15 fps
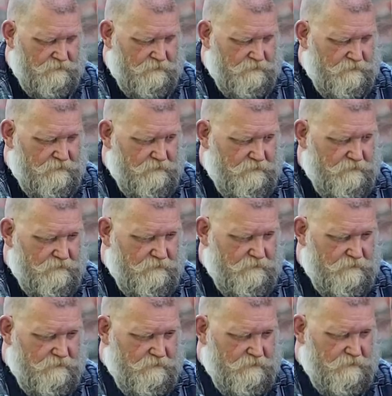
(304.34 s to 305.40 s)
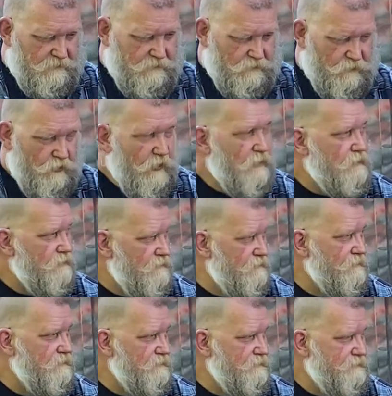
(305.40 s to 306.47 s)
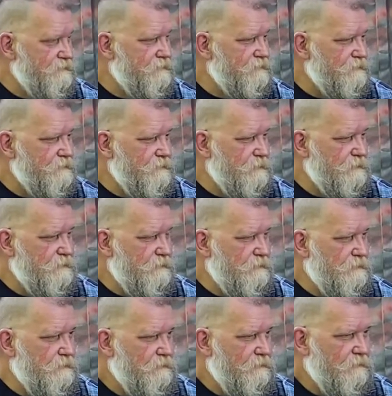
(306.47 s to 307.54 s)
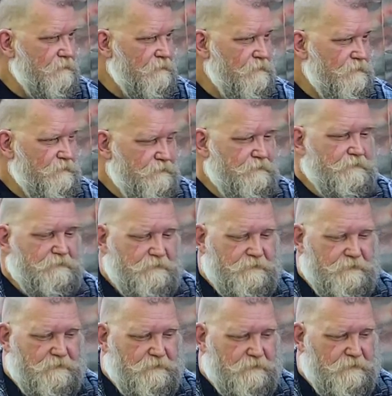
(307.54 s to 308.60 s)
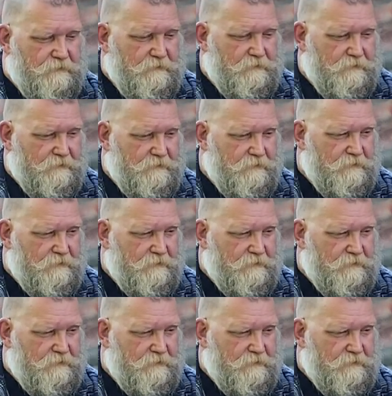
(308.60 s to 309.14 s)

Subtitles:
This person isn't speaking.